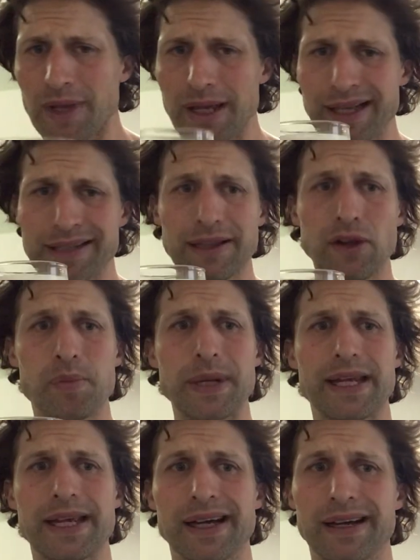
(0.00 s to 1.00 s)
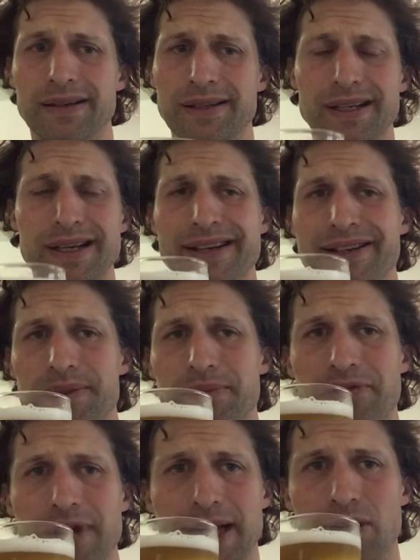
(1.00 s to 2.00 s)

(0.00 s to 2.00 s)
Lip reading: There's a little bit here, some faint